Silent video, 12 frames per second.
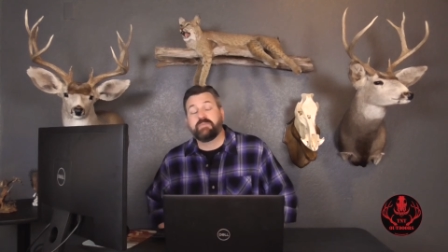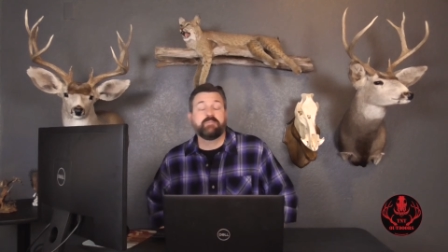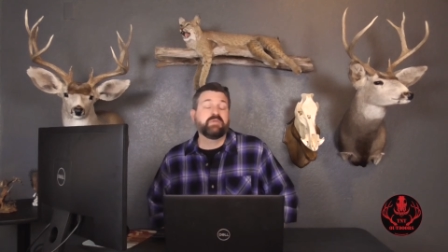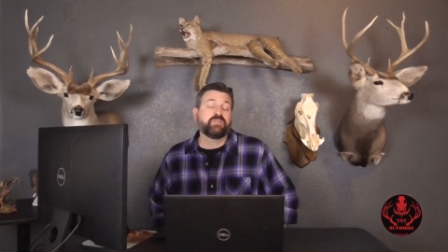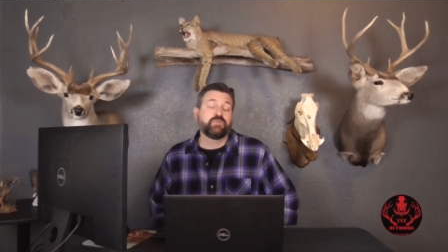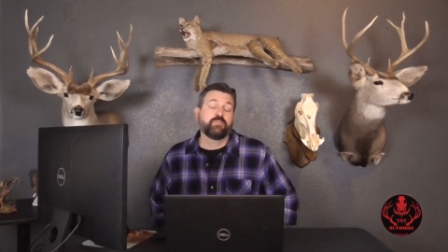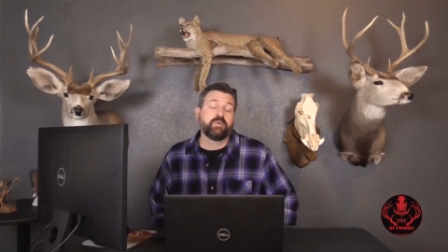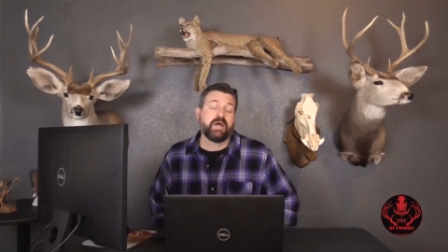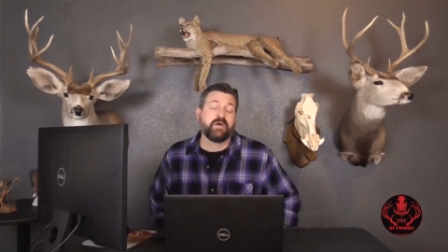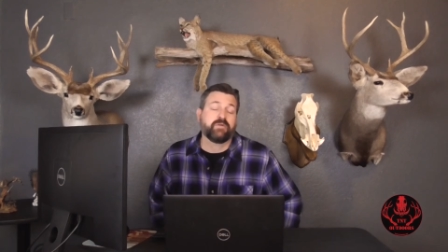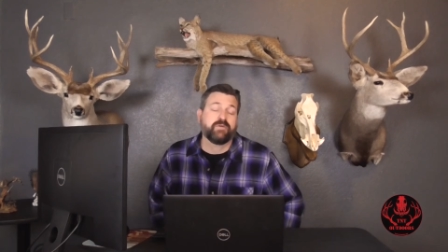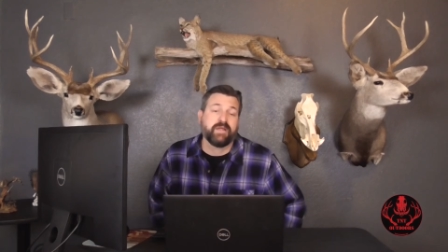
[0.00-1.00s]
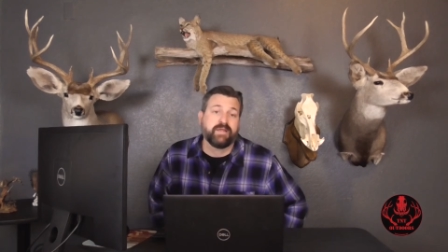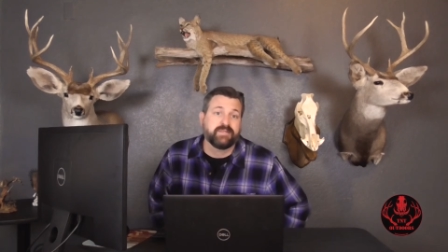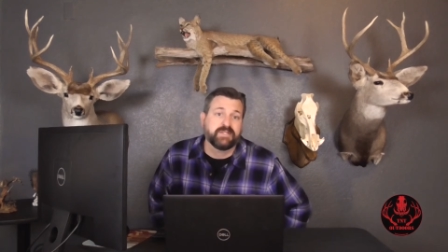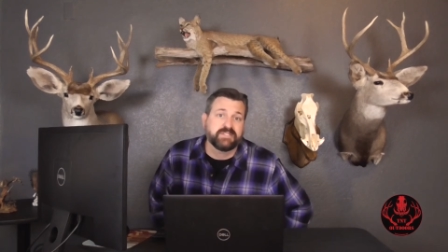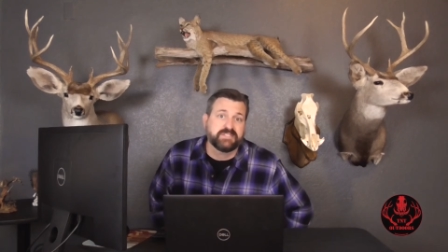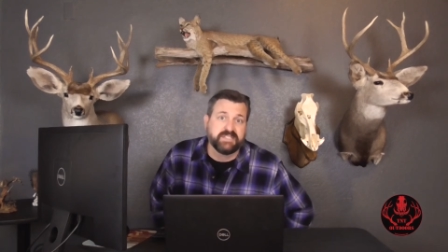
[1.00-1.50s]
BB2 powder and
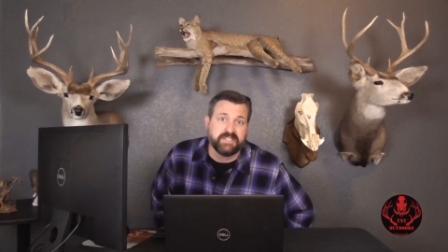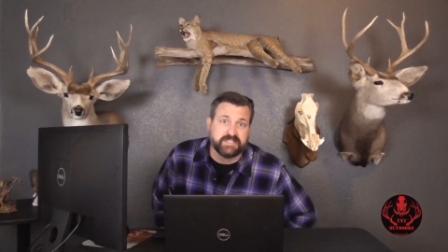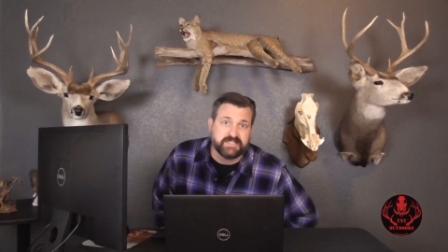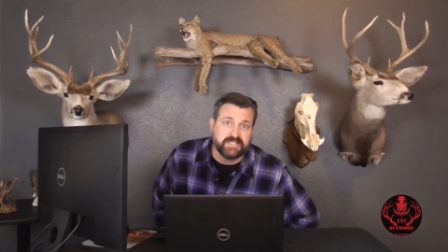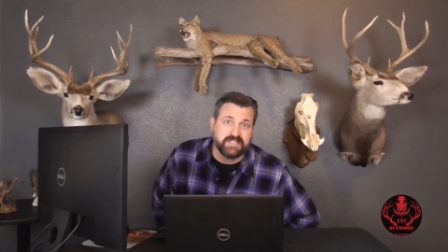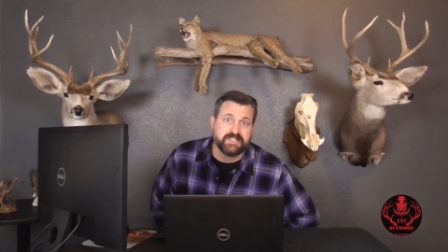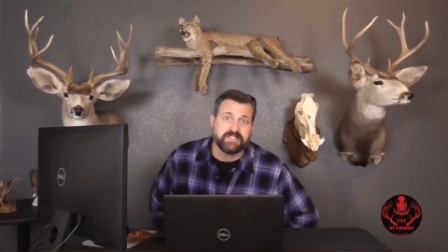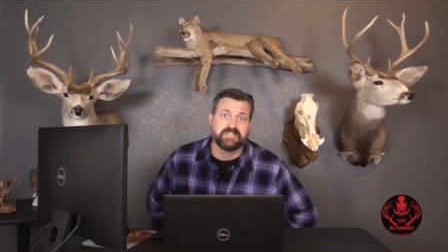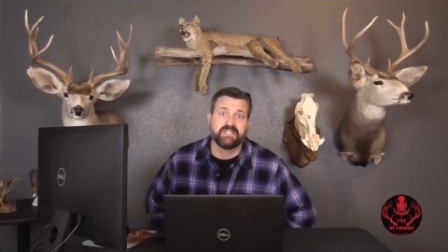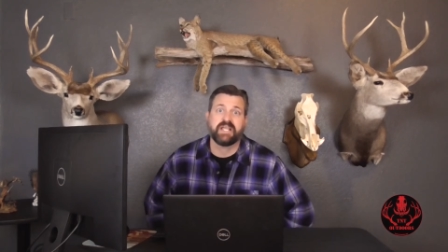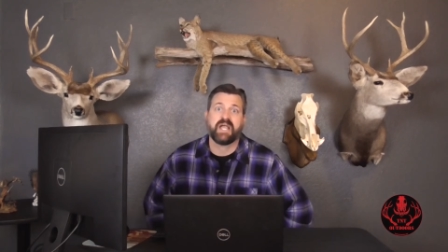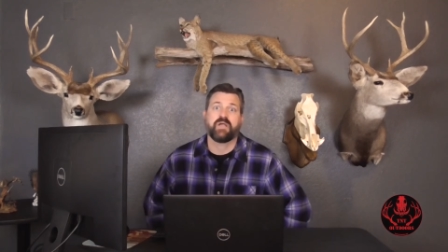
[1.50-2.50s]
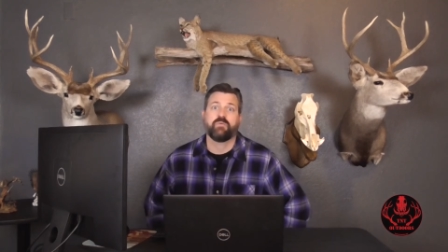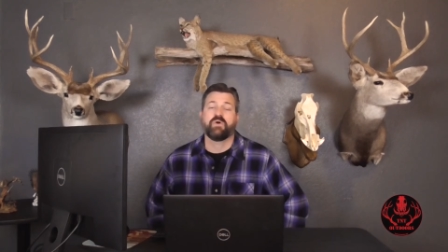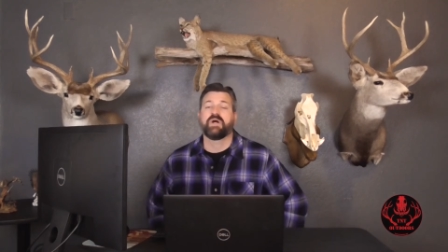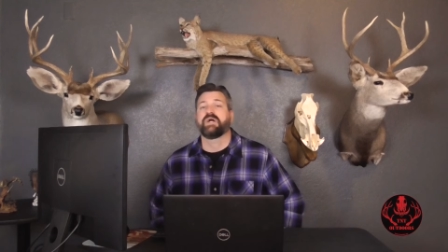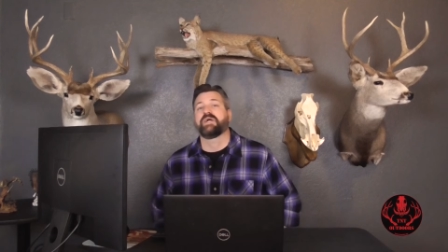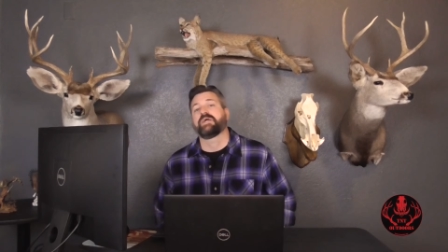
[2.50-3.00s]
the TNT
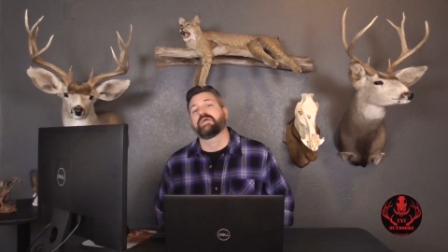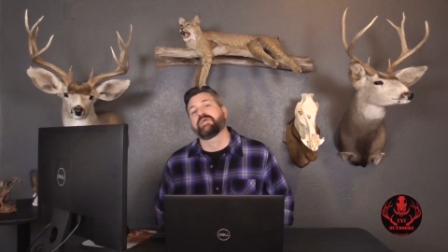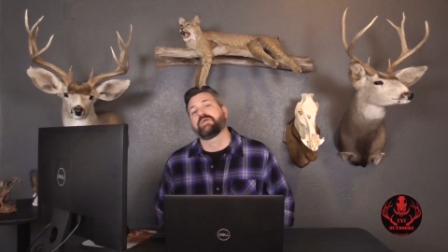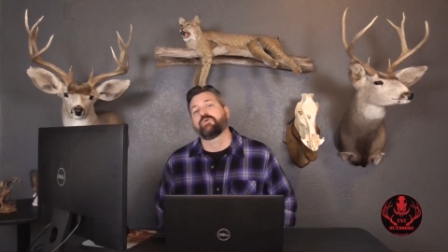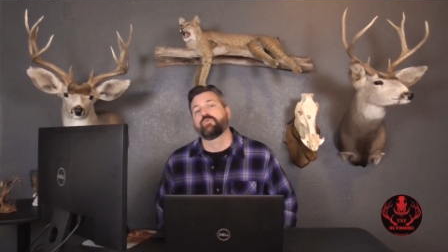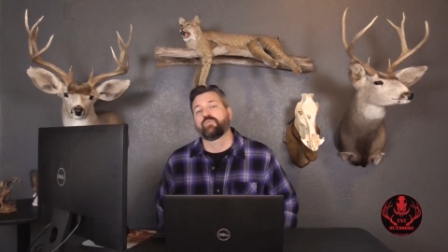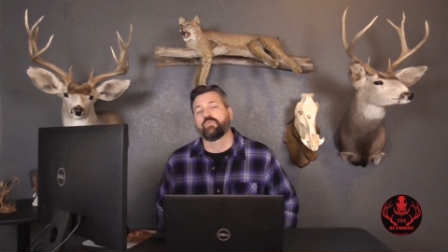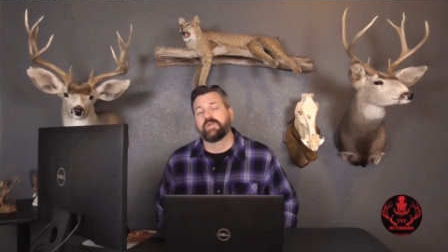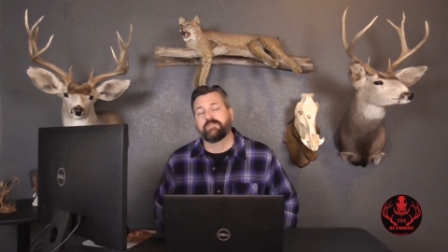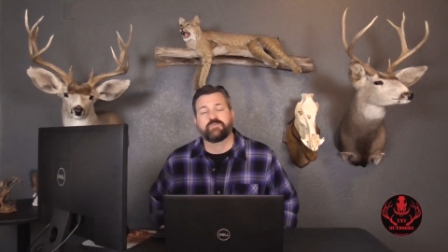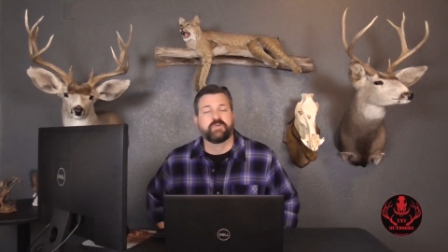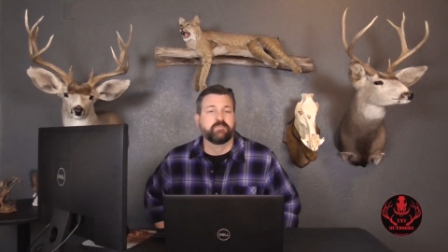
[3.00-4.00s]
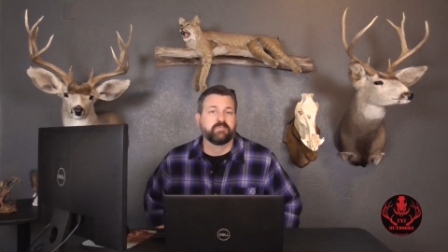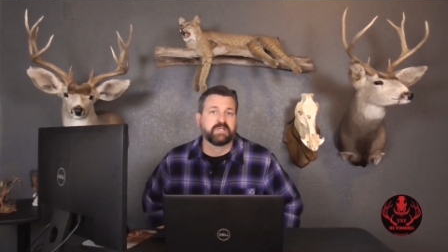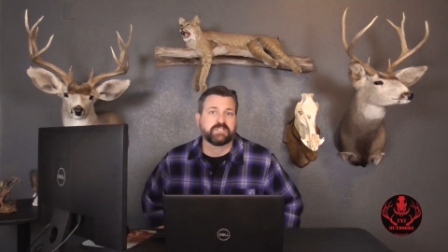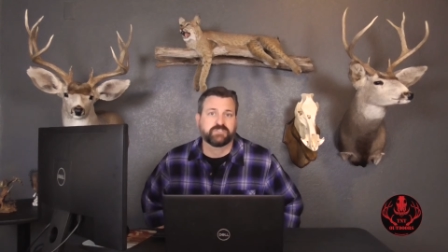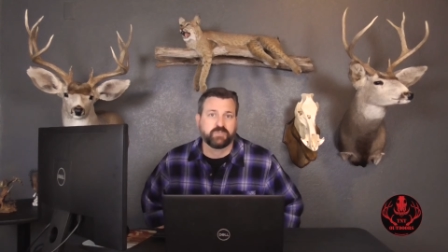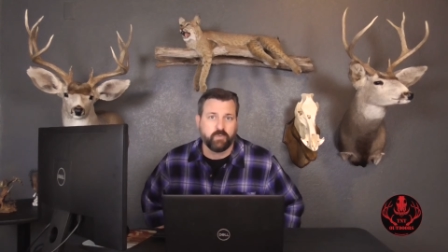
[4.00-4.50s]
DIY Grape Drink
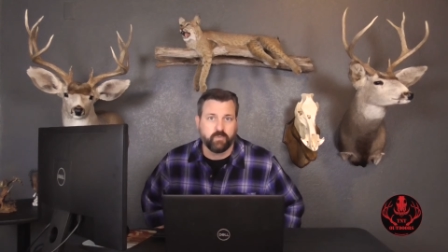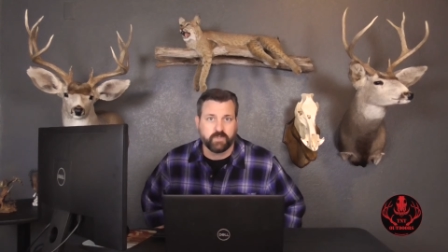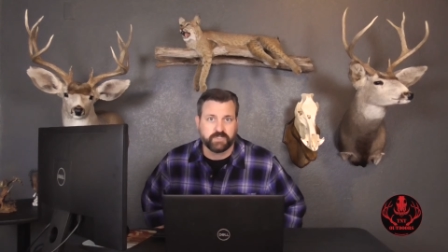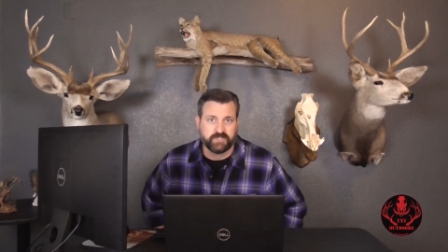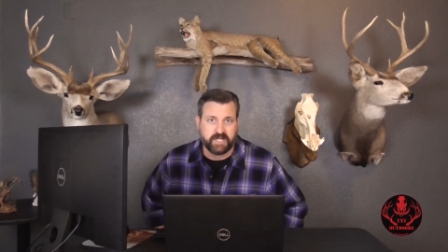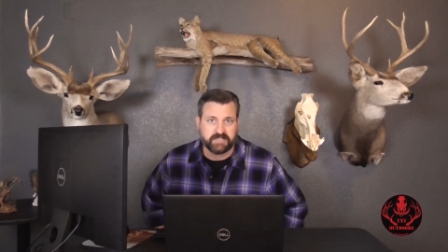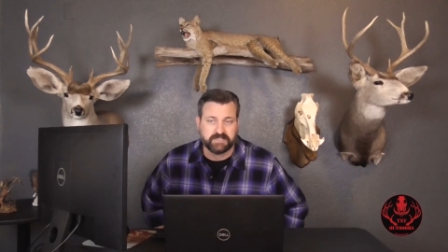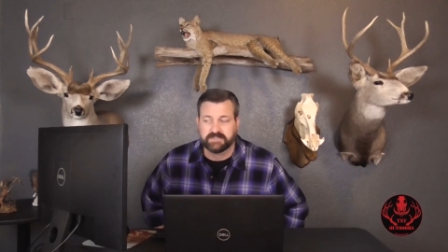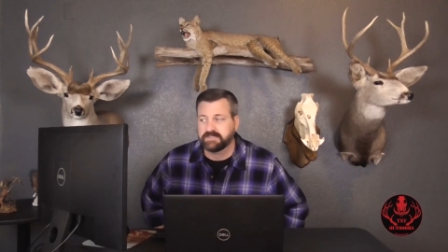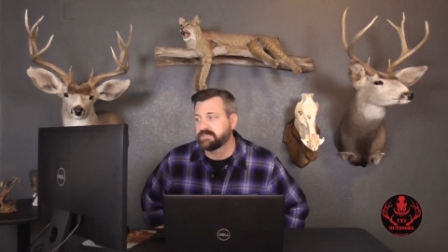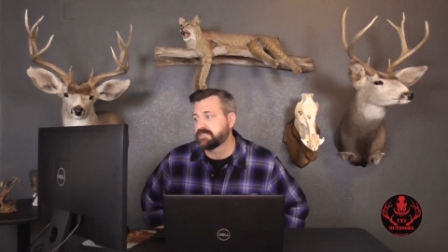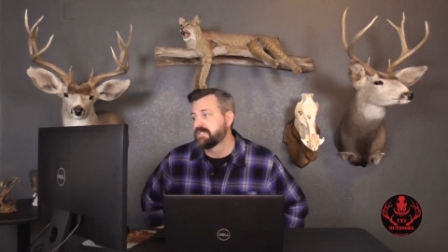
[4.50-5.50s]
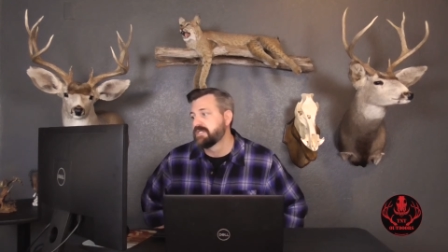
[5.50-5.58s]
Mix Corn Attractant.